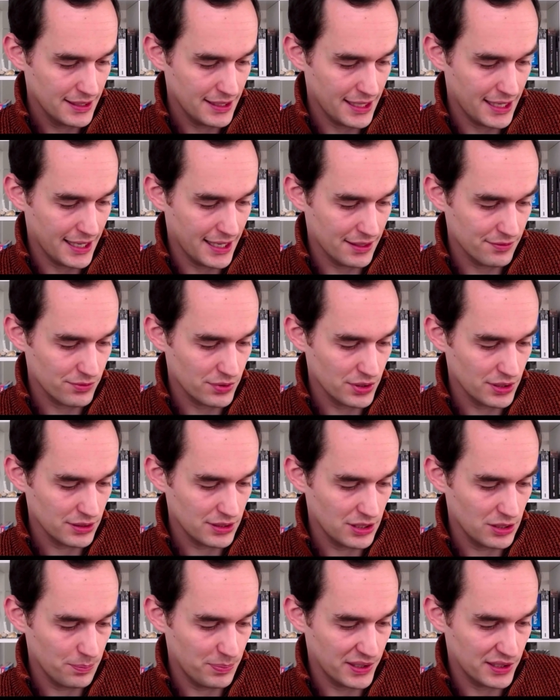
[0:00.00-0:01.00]
and we're not
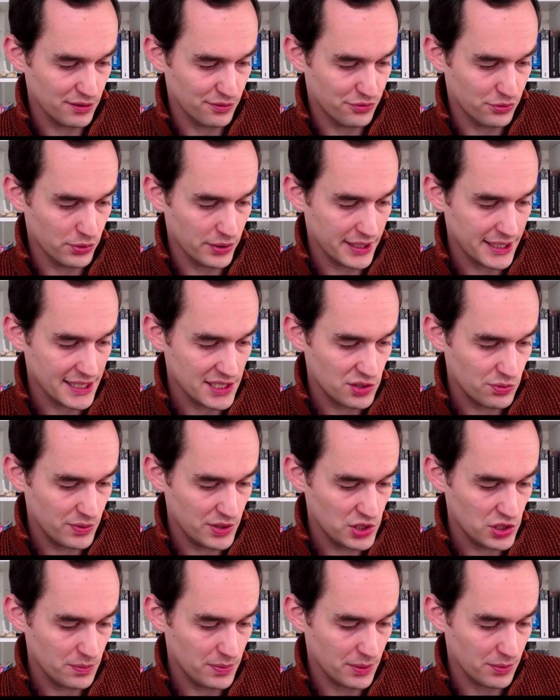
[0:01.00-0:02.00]
going to pick the forecast
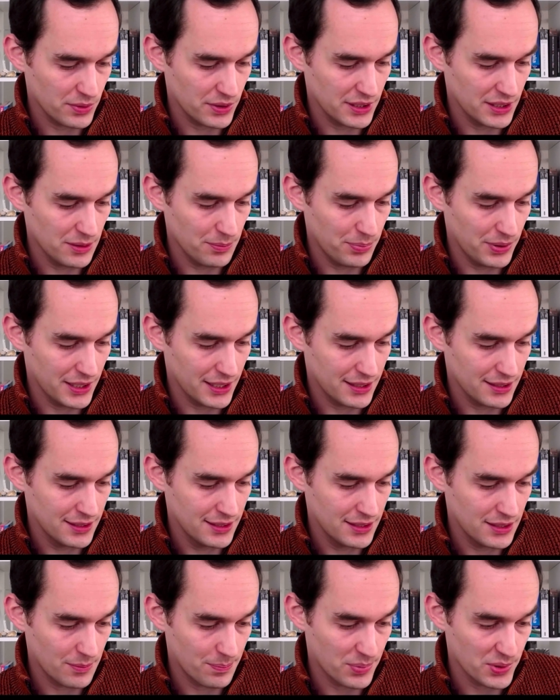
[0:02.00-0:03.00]
widget, but we're going to pick
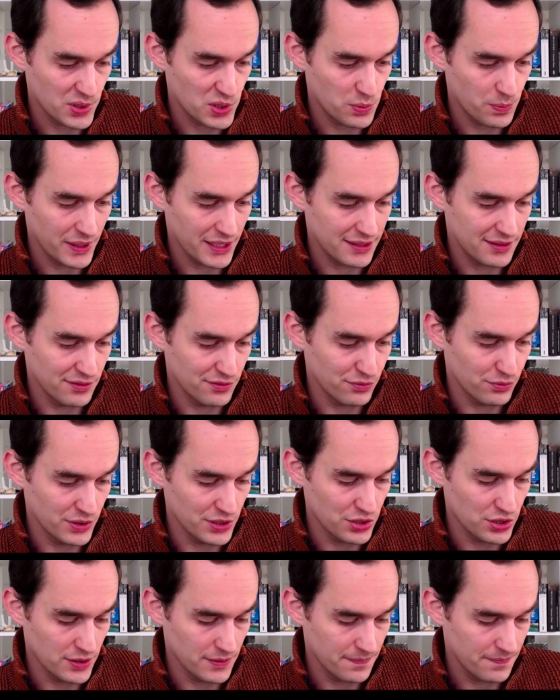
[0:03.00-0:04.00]
the perspective
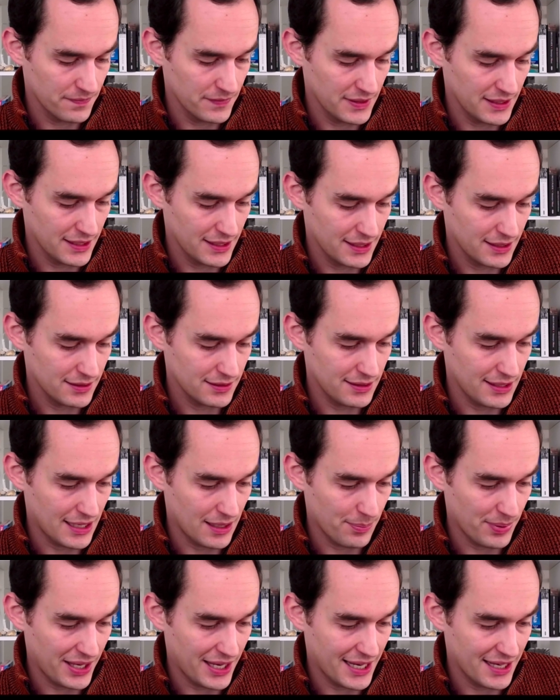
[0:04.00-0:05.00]
widget.
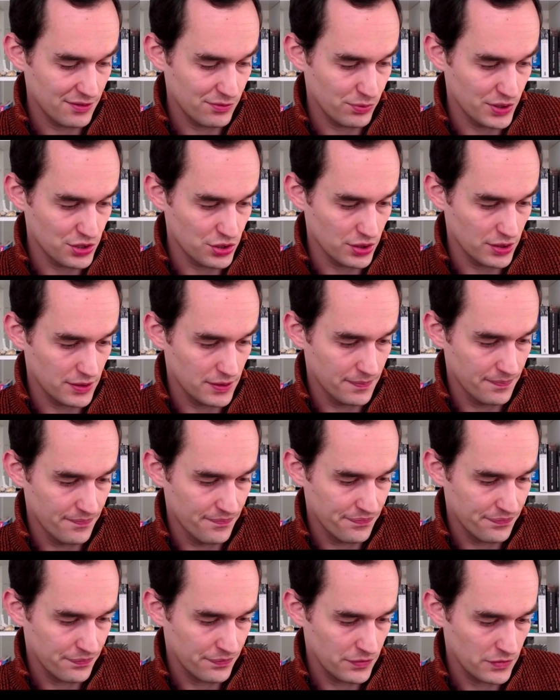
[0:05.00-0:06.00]
Tap add widget.
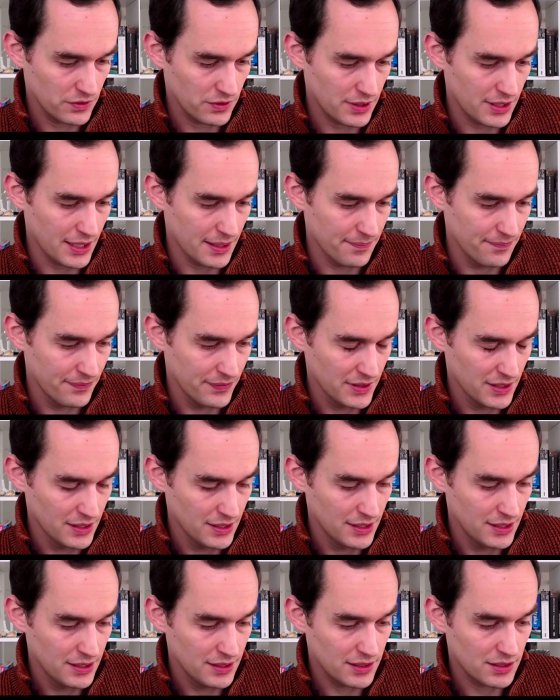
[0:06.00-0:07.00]
Okay,
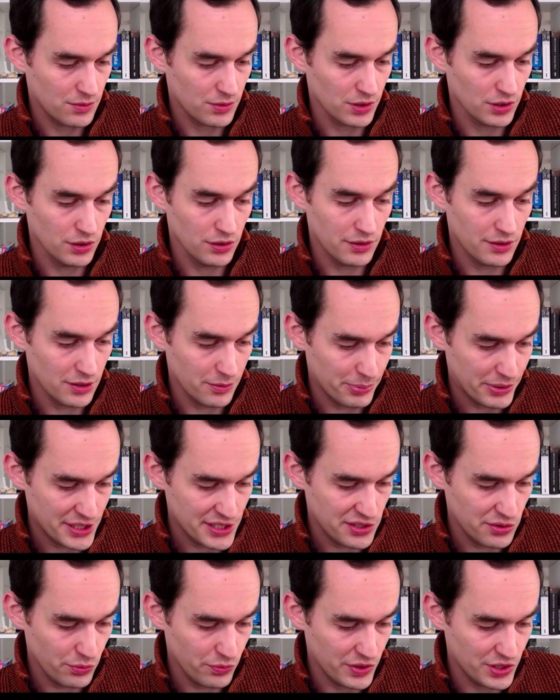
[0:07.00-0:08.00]
we're going to long
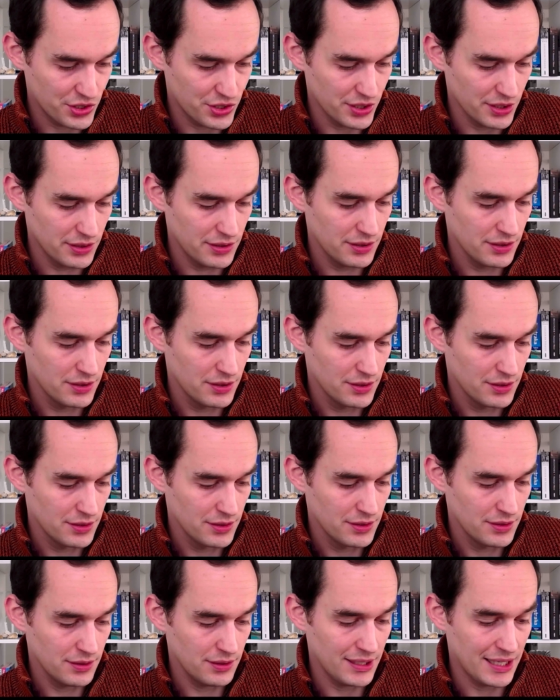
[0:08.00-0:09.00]
press the widget,
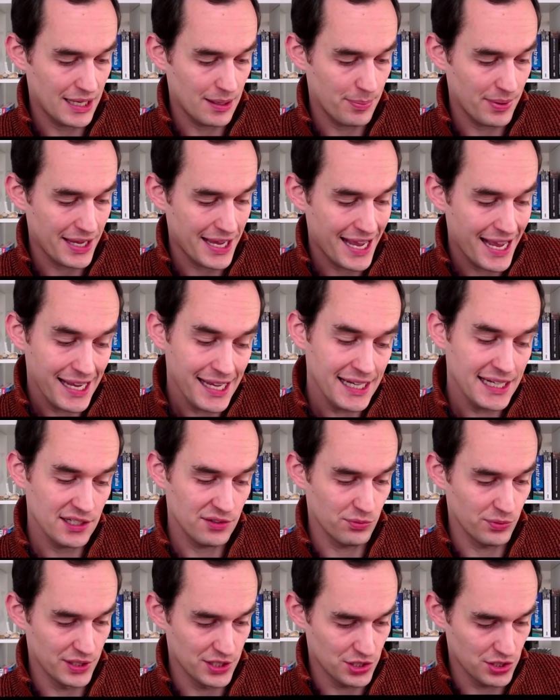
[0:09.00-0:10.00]
tap
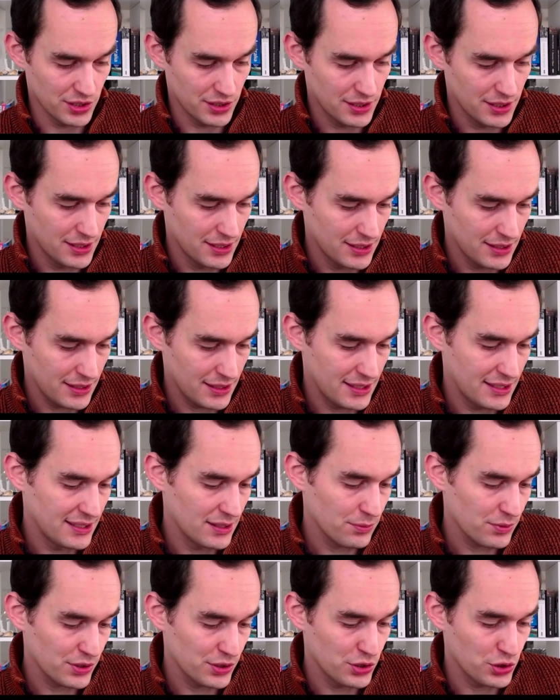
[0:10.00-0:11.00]
edit widget, and
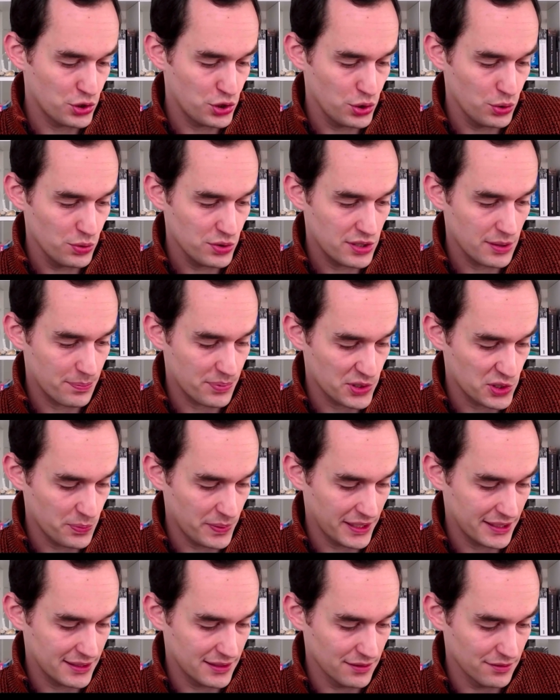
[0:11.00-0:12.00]
then we're going to choose the
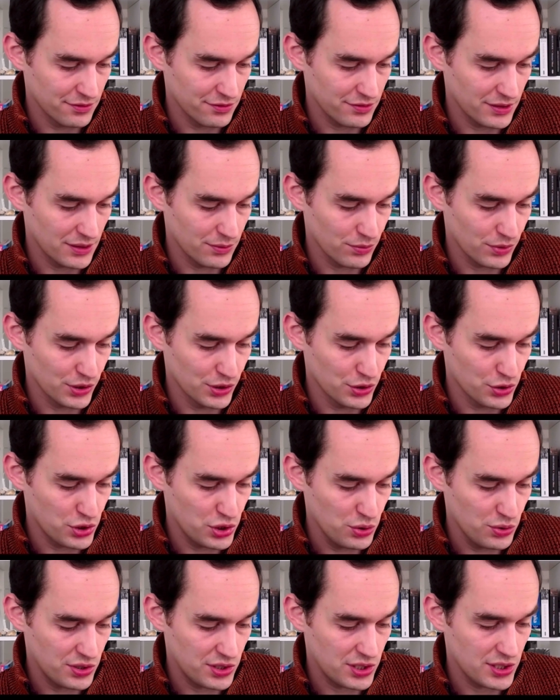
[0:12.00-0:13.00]
perspective, and we're going to
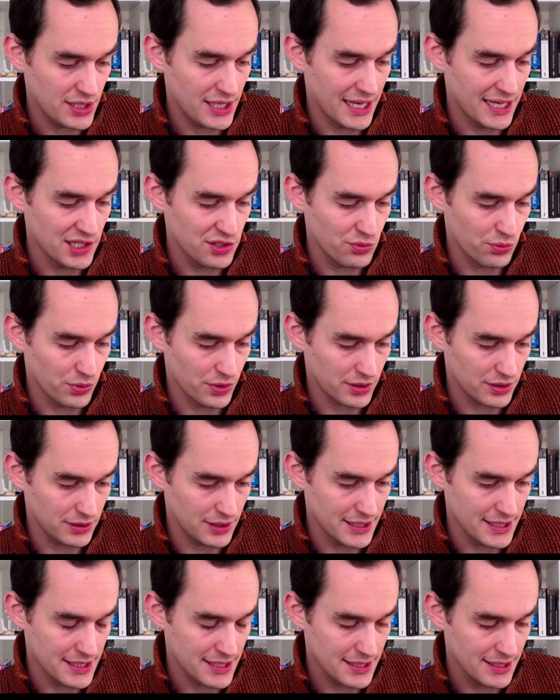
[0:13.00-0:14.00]
choose today's work
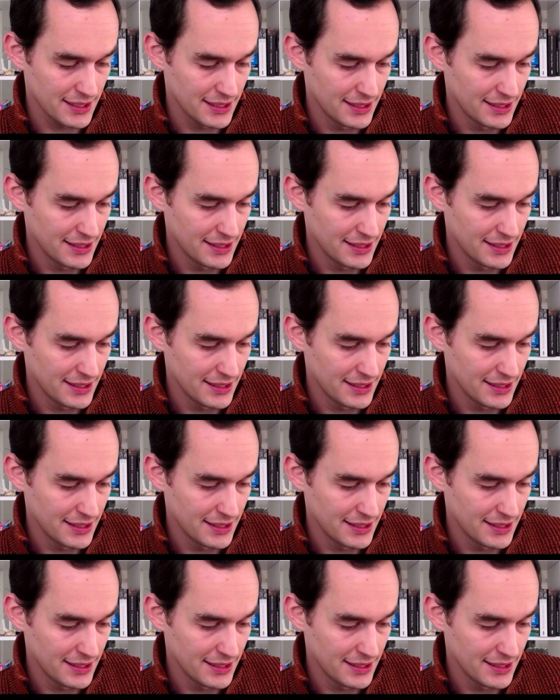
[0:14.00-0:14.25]
list,